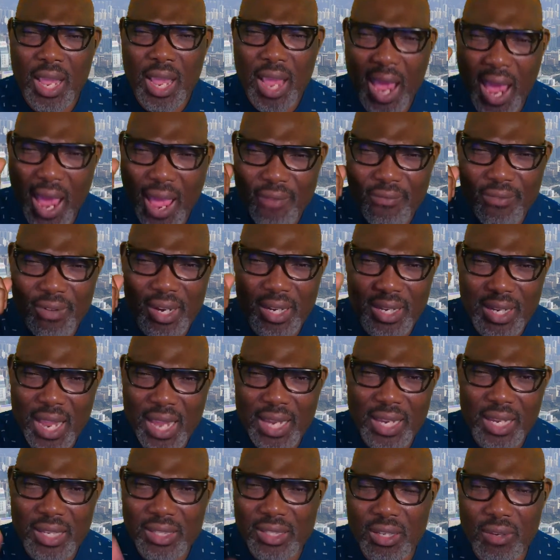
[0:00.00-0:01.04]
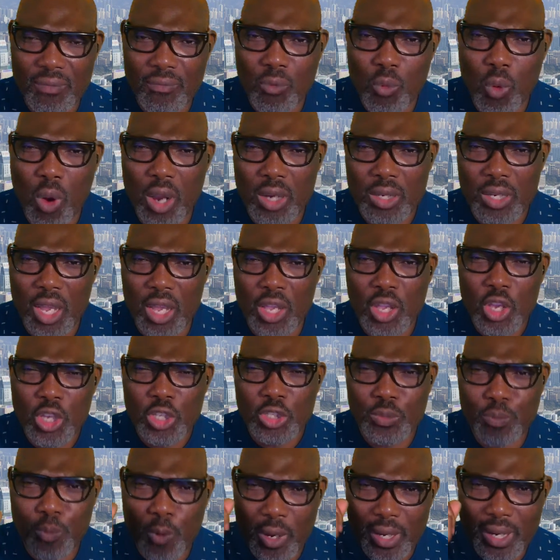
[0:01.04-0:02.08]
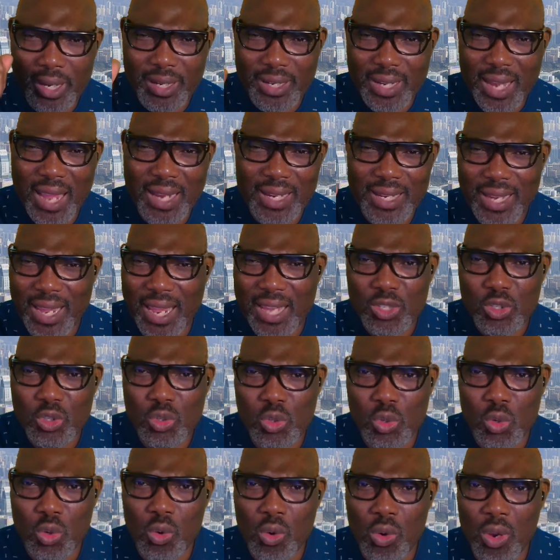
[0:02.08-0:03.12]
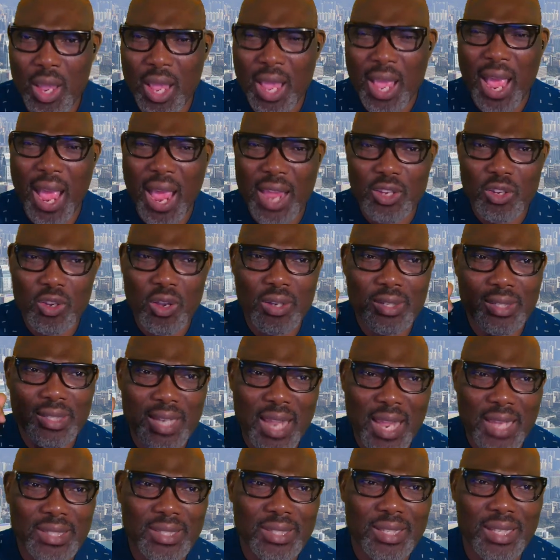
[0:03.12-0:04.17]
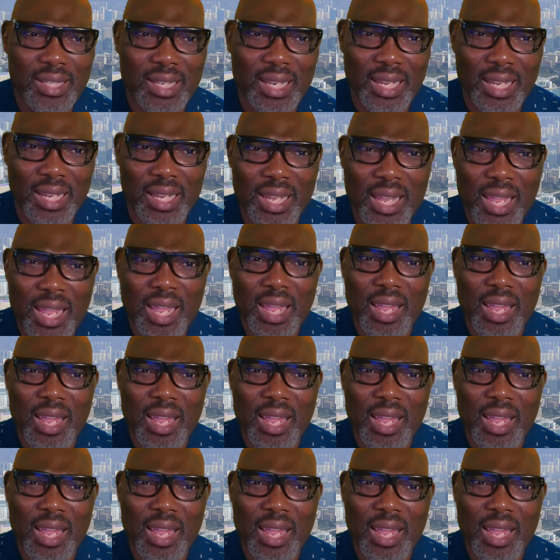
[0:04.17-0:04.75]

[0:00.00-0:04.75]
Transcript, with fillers: Every negative word spoken against you and your destiny